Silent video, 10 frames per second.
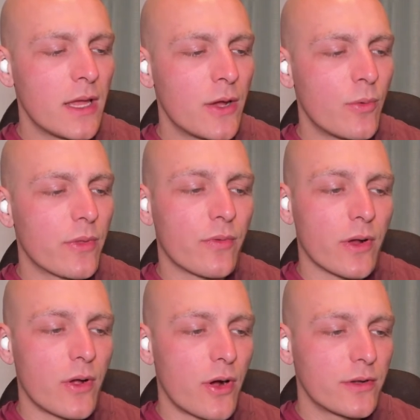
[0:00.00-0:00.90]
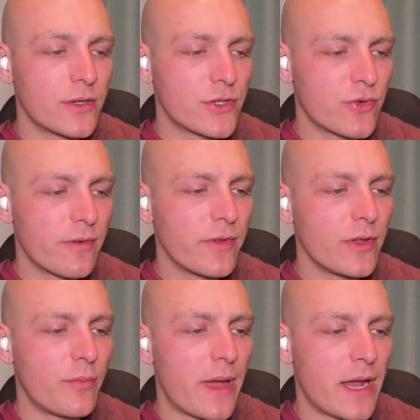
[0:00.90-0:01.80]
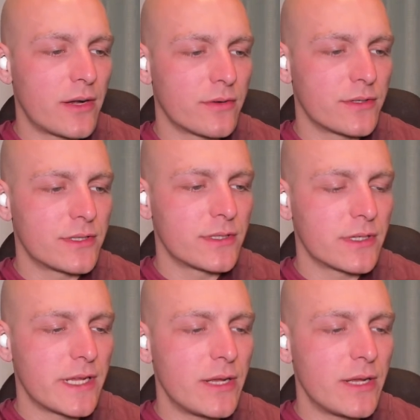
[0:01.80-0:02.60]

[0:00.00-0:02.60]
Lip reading: With regard to trivial matters, he